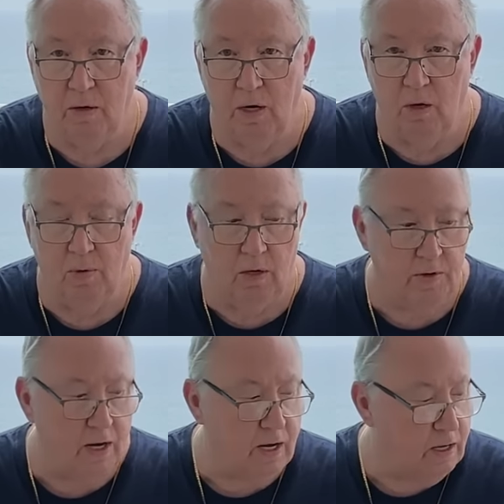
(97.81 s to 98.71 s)
oh, well,
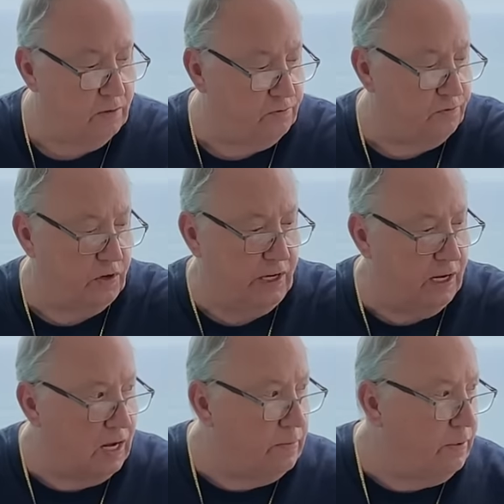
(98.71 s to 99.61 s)
Don,
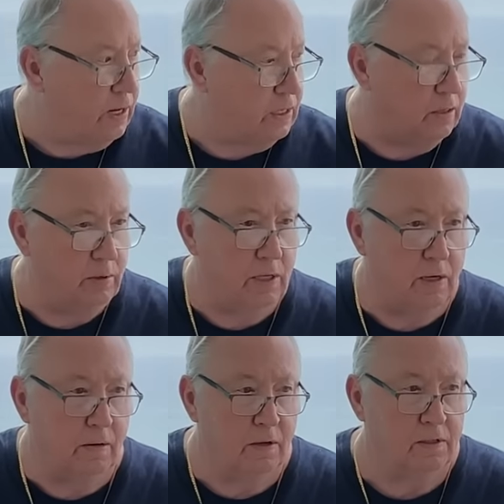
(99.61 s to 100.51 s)
forget it. I'm not coming there.